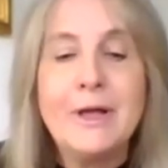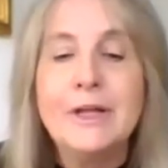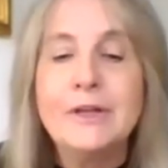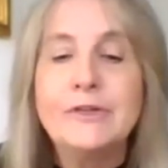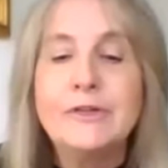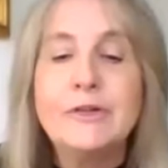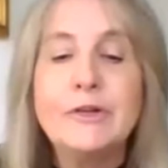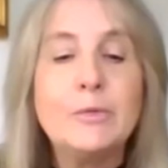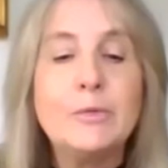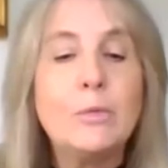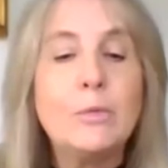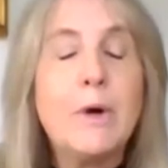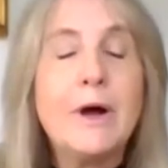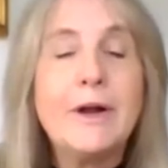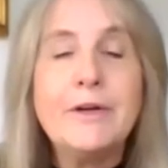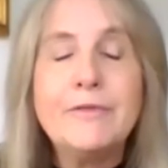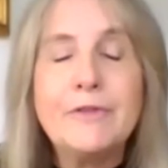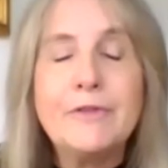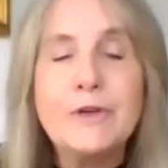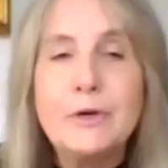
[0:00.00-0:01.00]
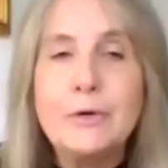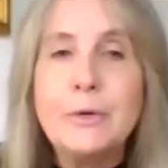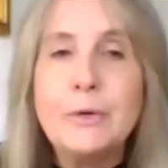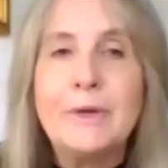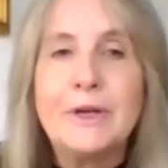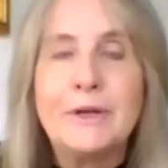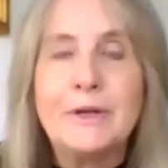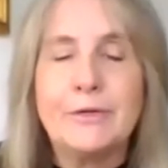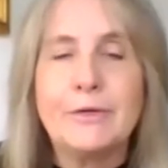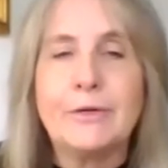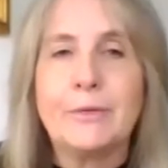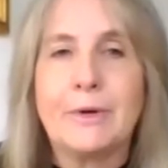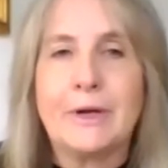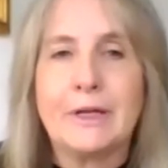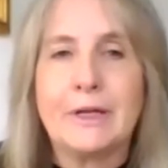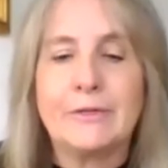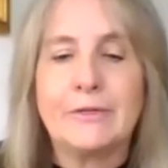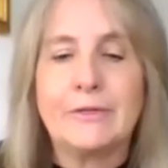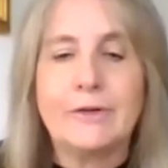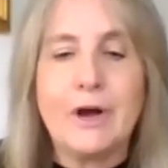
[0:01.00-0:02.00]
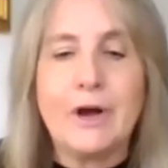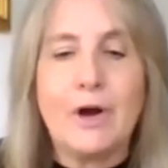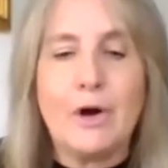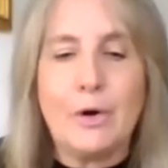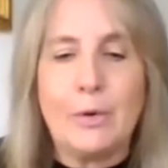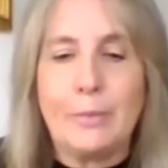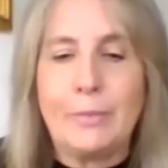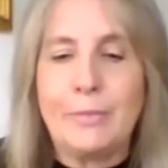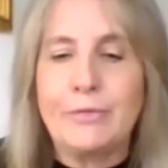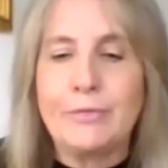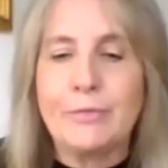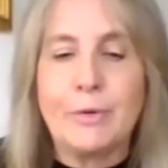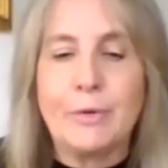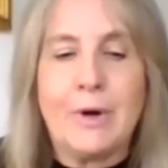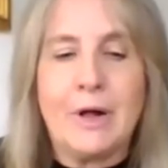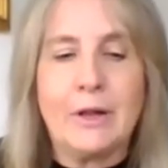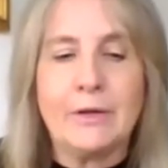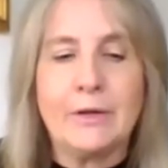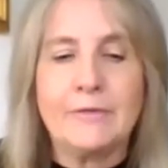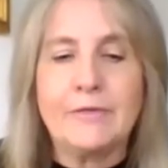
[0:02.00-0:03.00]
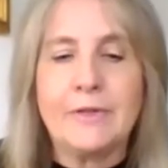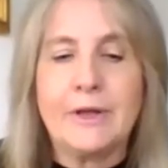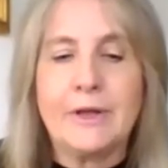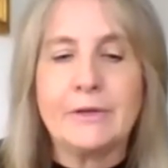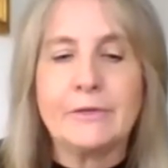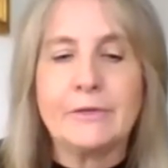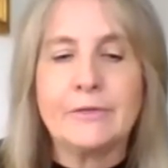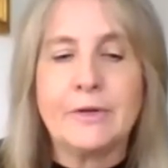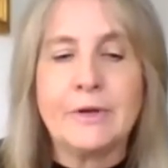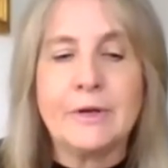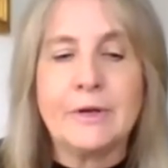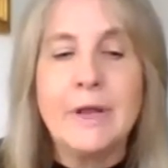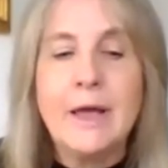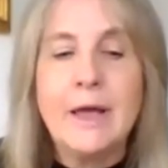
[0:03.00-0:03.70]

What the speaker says: Jill, what have you been doing to cope through all of this, and